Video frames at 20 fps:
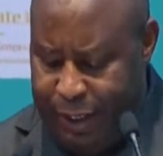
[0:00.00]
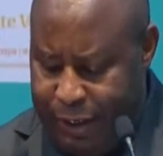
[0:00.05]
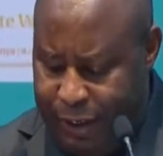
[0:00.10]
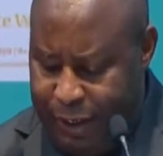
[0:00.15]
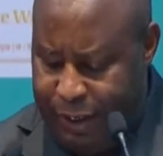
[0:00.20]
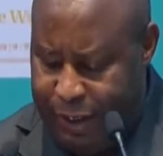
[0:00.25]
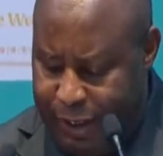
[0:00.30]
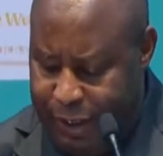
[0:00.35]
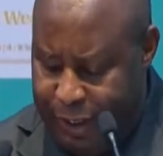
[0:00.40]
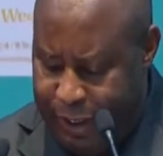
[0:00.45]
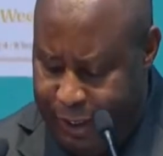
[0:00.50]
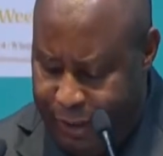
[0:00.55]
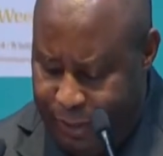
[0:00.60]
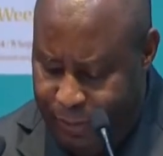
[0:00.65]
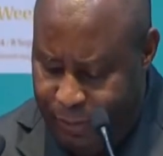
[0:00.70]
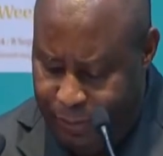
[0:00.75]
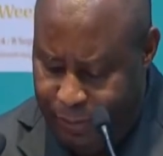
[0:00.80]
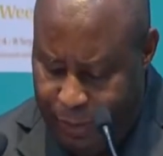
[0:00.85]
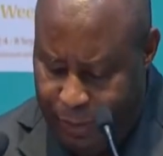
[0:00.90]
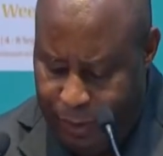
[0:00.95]
fight
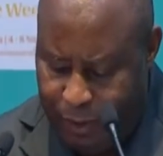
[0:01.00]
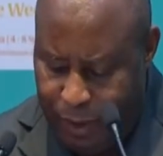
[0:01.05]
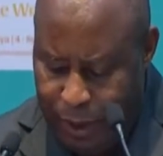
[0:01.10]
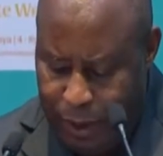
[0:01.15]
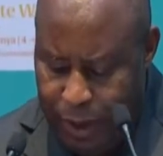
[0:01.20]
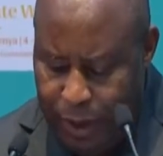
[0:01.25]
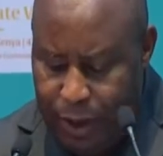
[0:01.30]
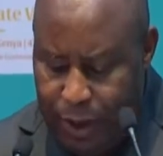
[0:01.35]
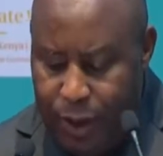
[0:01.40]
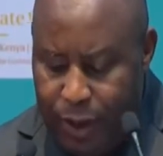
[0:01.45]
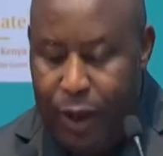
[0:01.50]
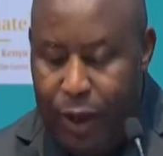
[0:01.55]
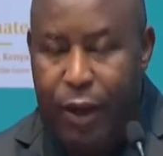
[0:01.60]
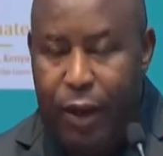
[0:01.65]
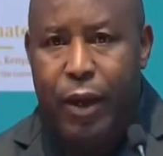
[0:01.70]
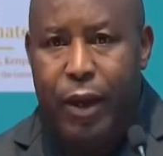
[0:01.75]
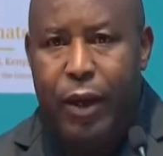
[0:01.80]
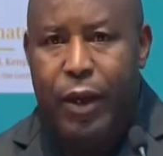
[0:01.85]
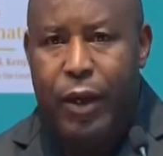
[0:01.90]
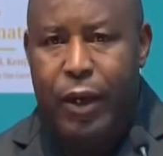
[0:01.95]
about the
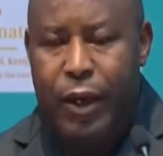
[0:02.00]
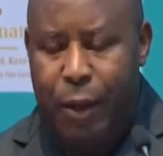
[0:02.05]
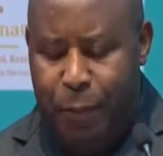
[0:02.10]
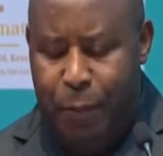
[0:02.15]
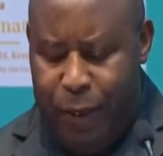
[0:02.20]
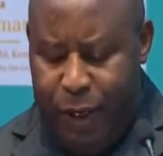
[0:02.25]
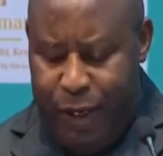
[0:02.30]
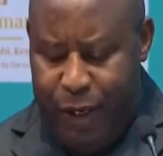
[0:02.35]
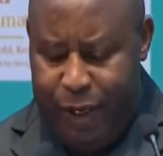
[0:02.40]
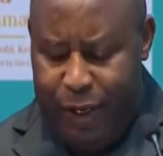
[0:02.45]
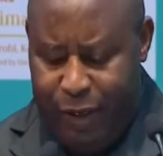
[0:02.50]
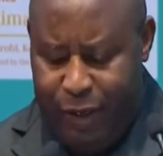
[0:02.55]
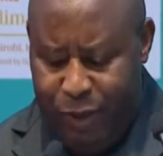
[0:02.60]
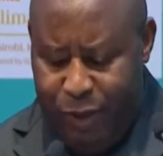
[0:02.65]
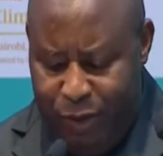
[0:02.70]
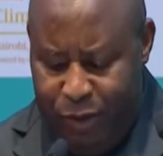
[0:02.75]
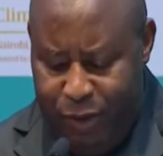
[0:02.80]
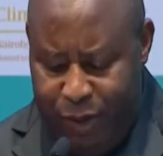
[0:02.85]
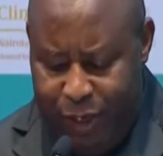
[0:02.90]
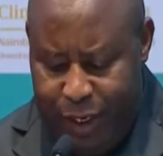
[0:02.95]
remaining
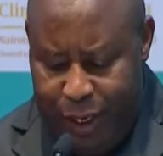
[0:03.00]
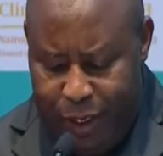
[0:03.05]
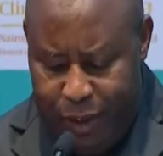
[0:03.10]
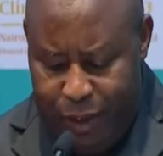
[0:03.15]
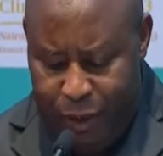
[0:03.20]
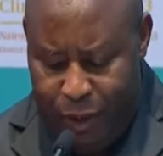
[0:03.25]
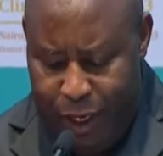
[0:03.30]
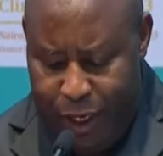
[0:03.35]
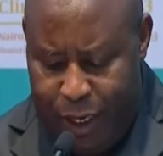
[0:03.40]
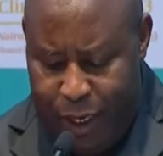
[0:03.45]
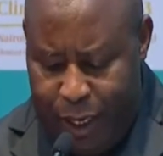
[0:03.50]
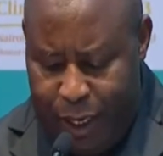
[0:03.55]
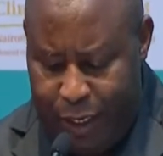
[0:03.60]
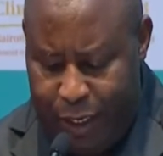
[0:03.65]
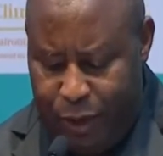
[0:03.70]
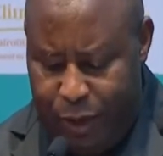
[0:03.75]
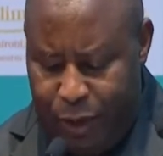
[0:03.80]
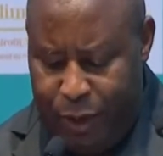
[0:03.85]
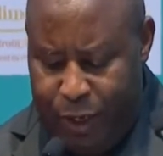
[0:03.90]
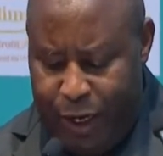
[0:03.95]
fertile land.
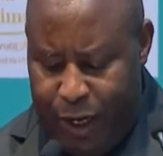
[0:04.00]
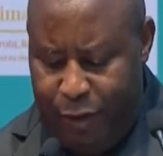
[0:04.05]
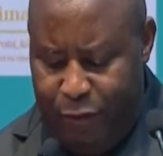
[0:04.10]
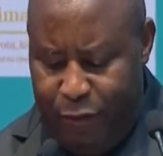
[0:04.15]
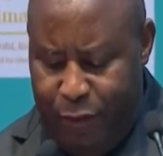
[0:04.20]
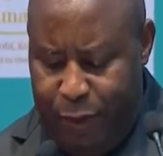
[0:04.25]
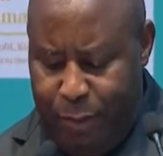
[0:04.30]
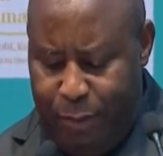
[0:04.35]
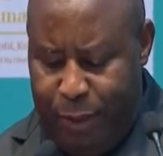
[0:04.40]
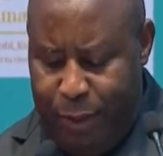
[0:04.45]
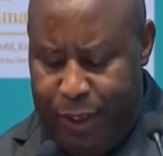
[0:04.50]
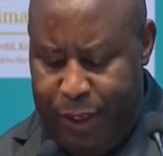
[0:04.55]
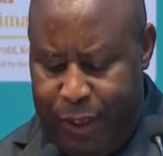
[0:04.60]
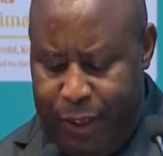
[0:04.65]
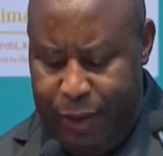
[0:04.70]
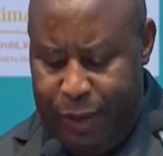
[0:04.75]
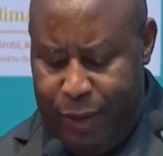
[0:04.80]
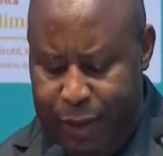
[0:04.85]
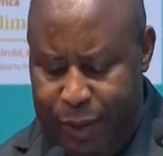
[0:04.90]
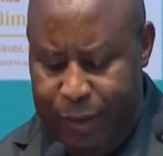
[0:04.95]

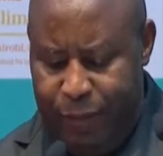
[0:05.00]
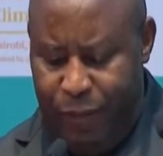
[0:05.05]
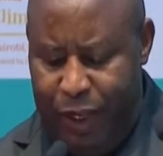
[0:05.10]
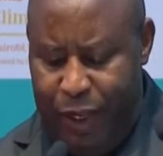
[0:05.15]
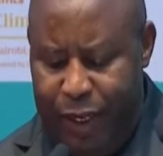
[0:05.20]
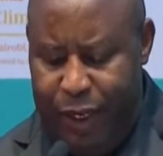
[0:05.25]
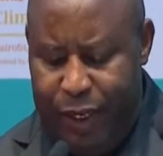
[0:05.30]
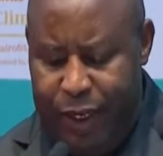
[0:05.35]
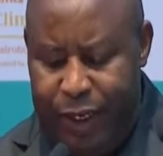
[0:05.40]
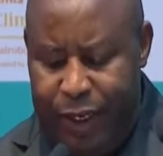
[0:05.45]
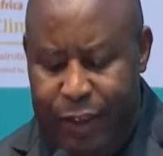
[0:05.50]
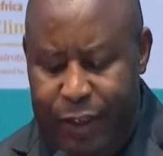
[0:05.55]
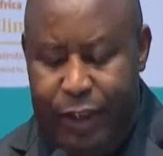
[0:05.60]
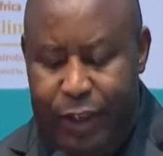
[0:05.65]
According to